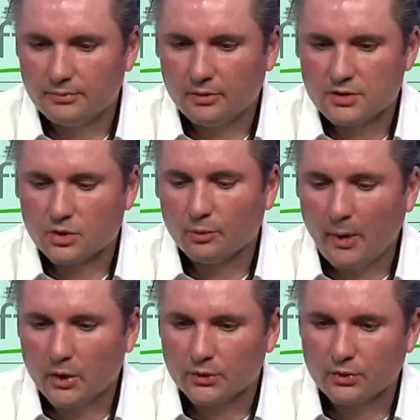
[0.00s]
the, the, general
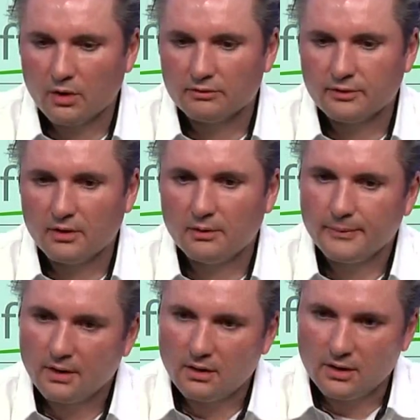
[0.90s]
partner of a
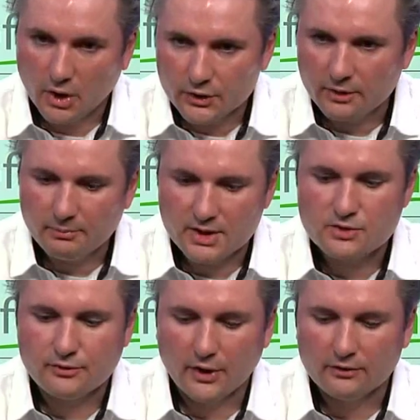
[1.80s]

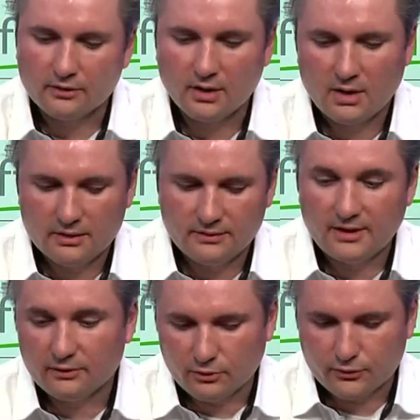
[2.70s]
London-based fund. Did
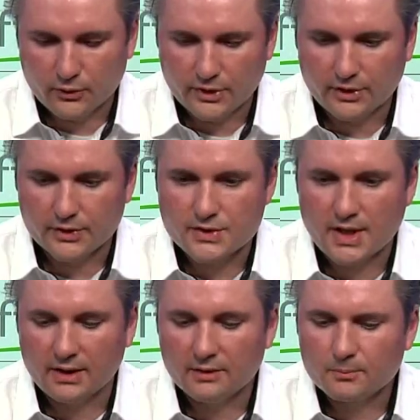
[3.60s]
that for four years,
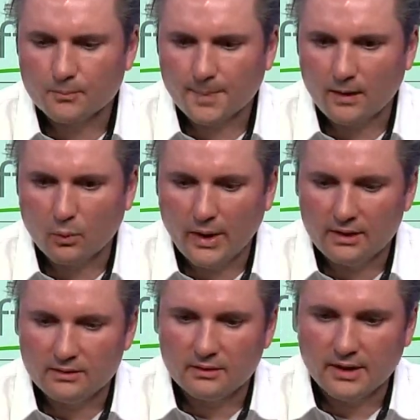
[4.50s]
and
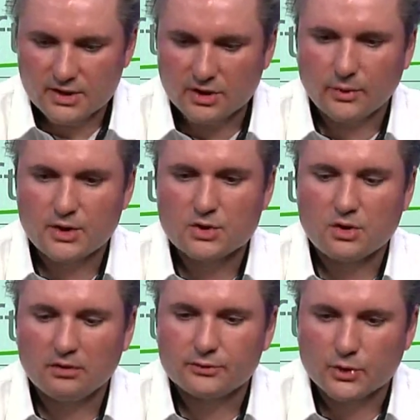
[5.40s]
when the next generation
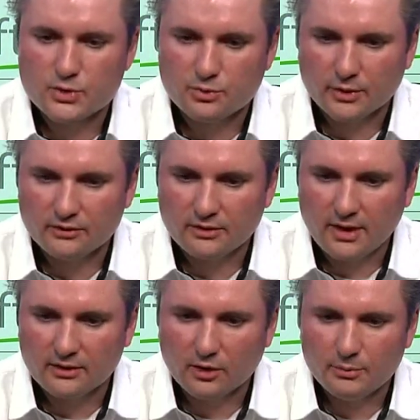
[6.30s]
of consumer
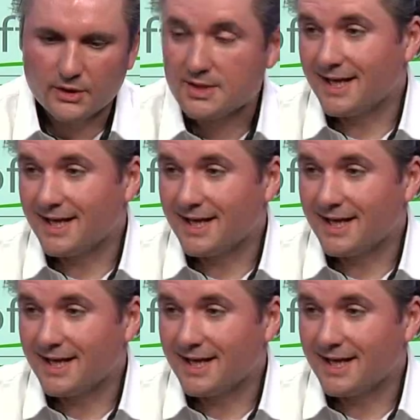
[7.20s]
internet companies